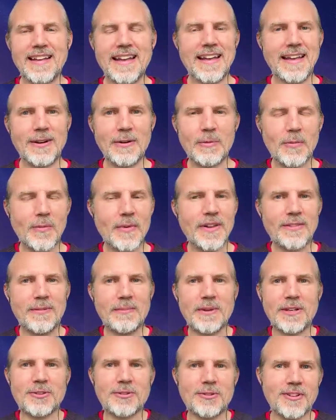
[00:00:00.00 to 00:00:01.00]
And with
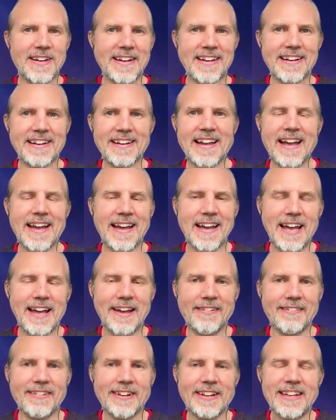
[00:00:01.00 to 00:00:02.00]
me today, I
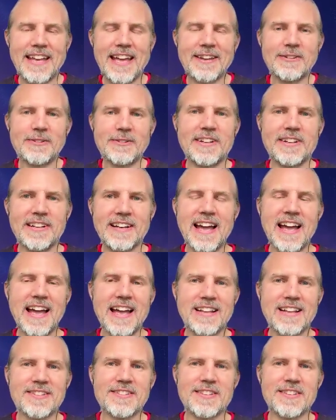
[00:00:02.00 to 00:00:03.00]
have Katarina
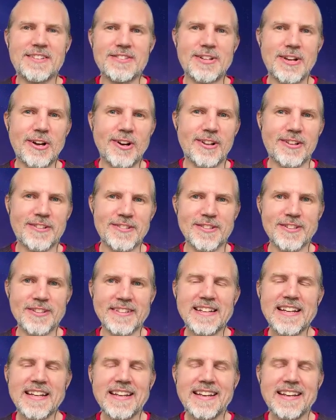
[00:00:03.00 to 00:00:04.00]
Hanssens
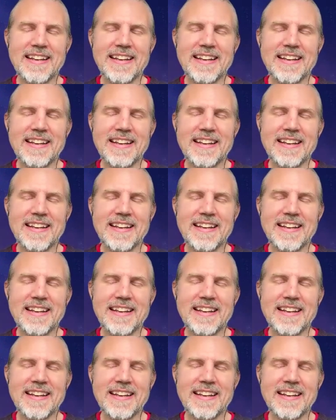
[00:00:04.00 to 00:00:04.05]
Carlsson.